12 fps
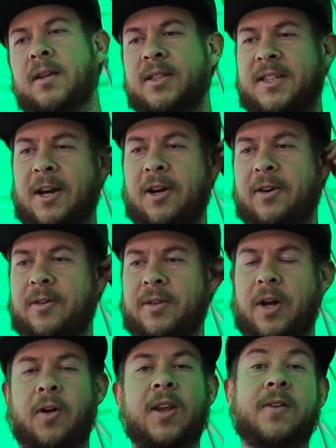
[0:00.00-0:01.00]
So
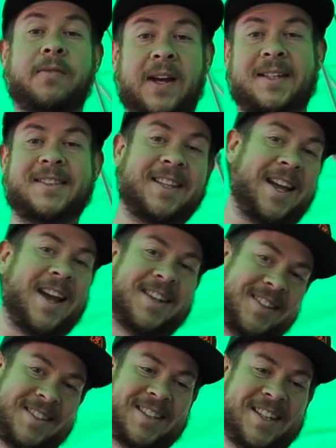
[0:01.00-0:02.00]
the only fix to that
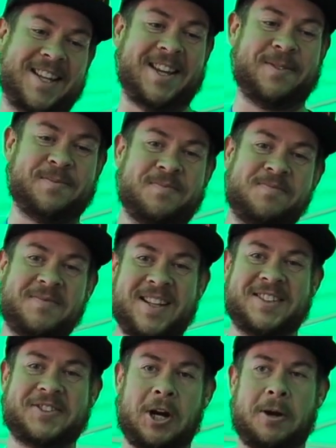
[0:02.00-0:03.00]
is to keep
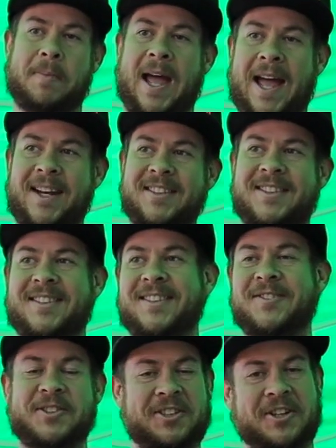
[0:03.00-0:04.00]
straight pads,
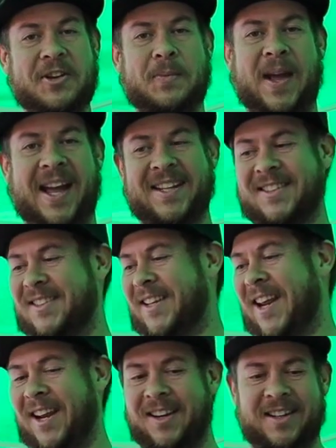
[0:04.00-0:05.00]
which are new pads
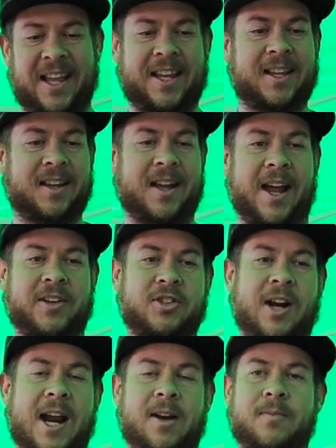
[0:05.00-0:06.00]
in it. Like I
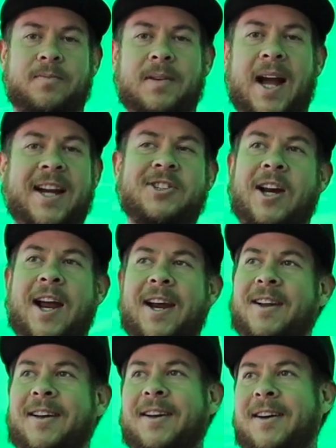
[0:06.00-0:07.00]
tried
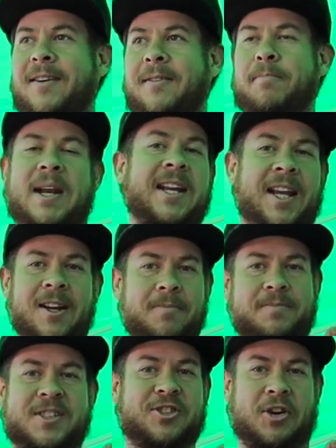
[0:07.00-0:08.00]
bending
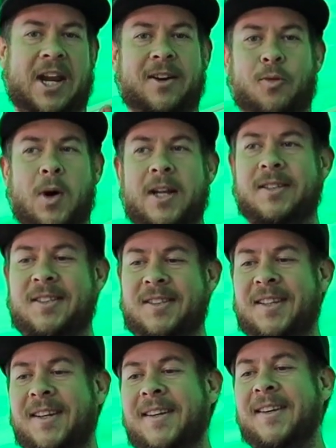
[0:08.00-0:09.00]
them straight once,
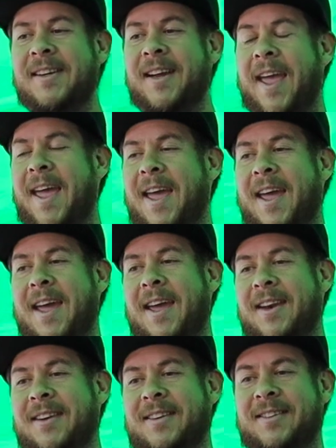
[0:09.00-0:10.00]

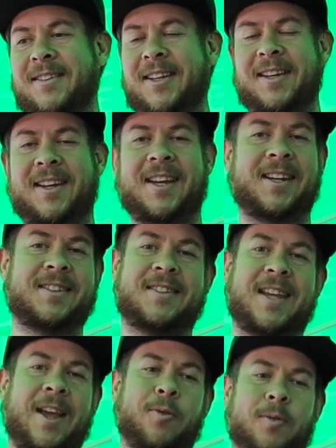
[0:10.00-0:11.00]
and
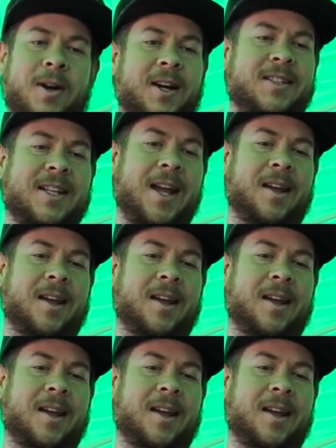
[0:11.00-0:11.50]
it worked